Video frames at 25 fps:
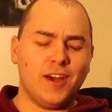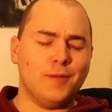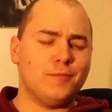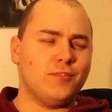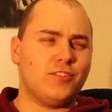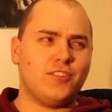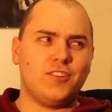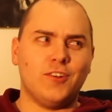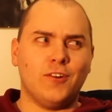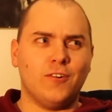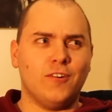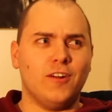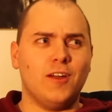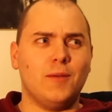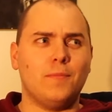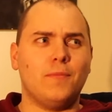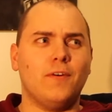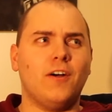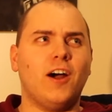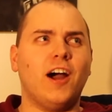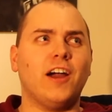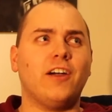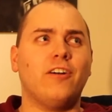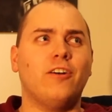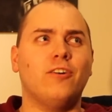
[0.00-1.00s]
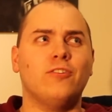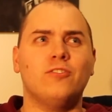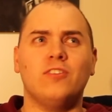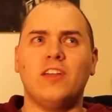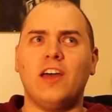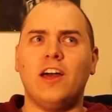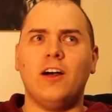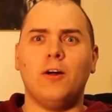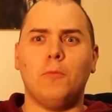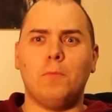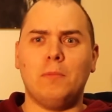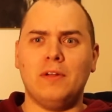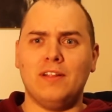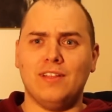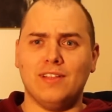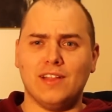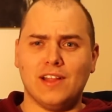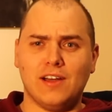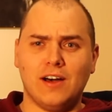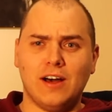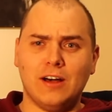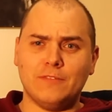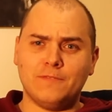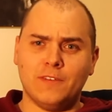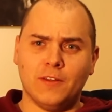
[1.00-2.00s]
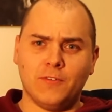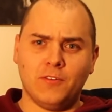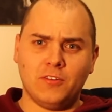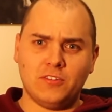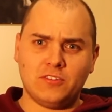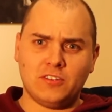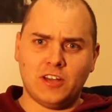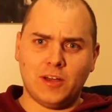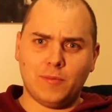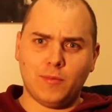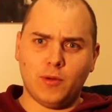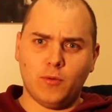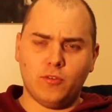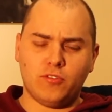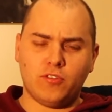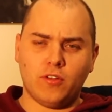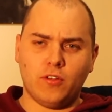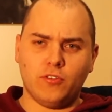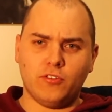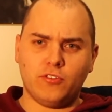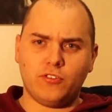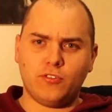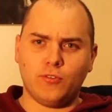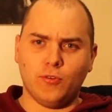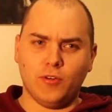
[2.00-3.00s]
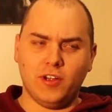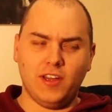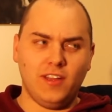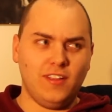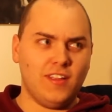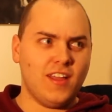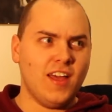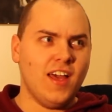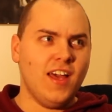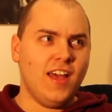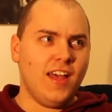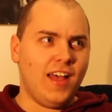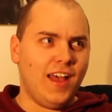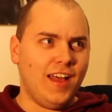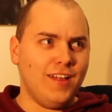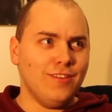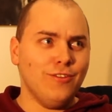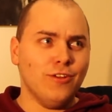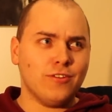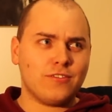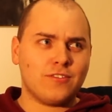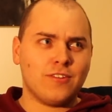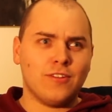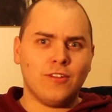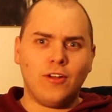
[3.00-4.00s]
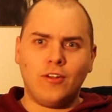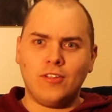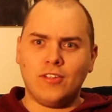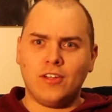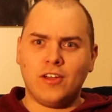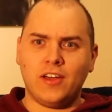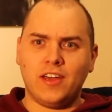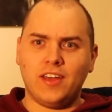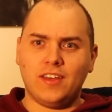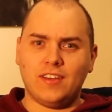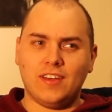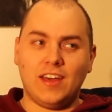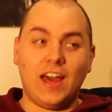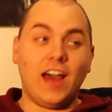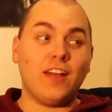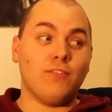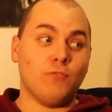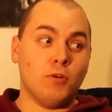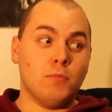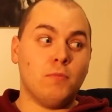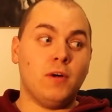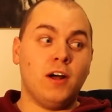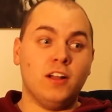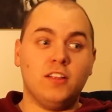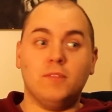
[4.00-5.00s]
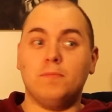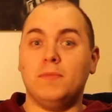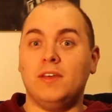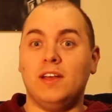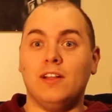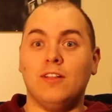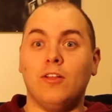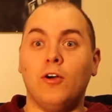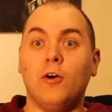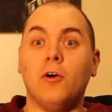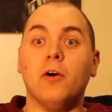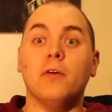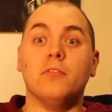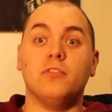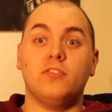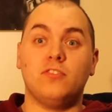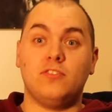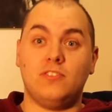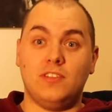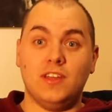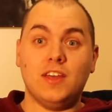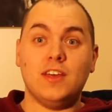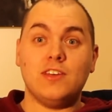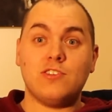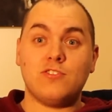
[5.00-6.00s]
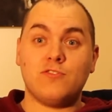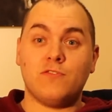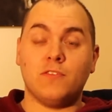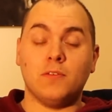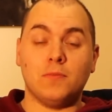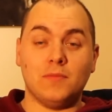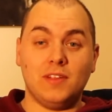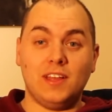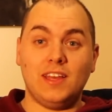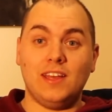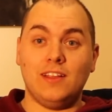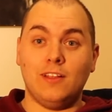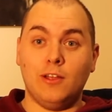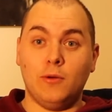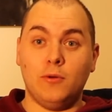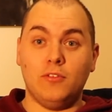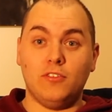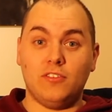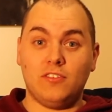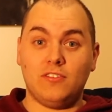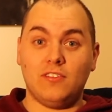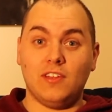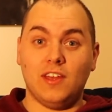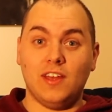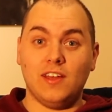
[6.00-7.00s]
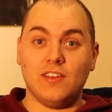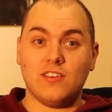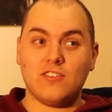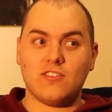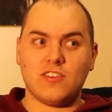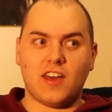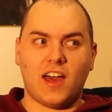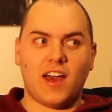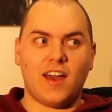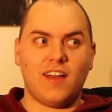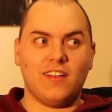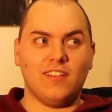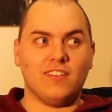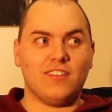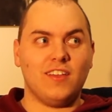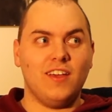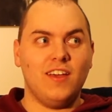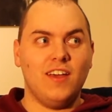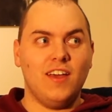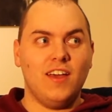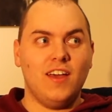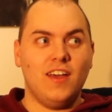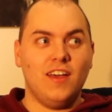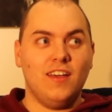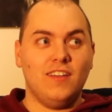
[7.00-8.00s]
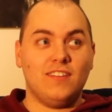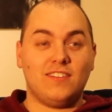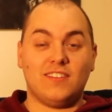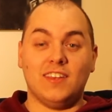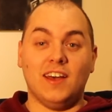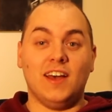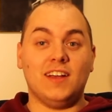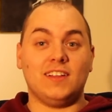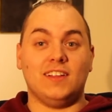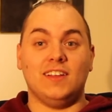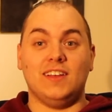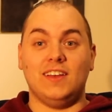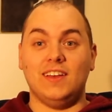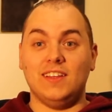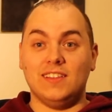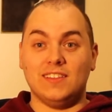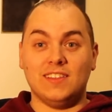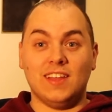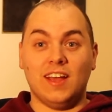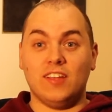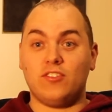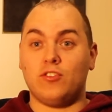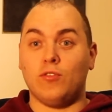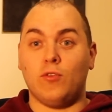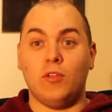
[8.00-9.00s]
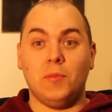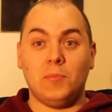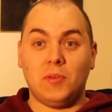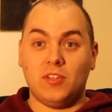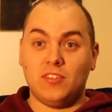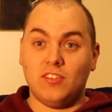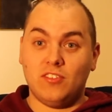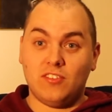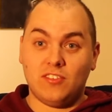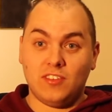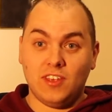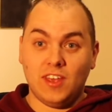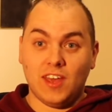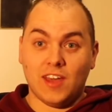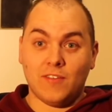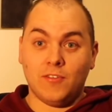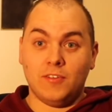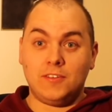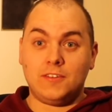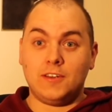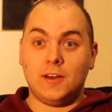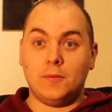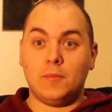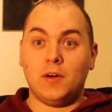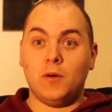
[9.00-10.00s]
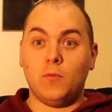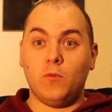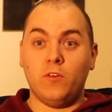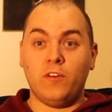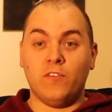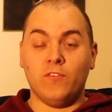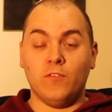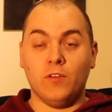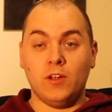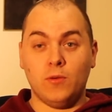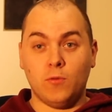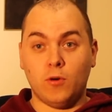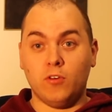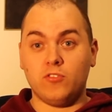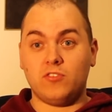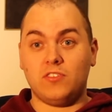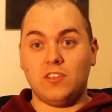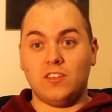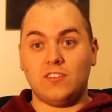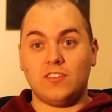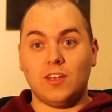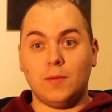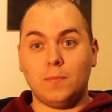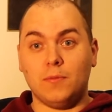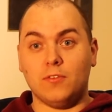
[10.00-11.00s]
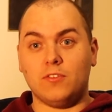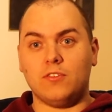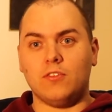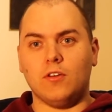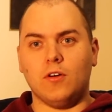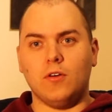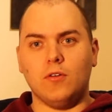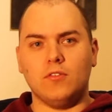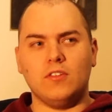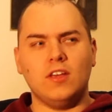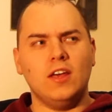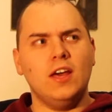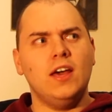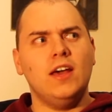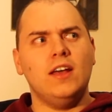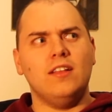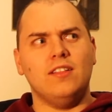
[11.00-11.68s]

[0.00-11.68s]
I'm sorry, but I couldn't help but laugh every time it was on screen. It looked a lot like, and reminded me a lot of Stitch from Lilo and Stitch, and sadly, that's all I'm going to see every time I rewatch this episode.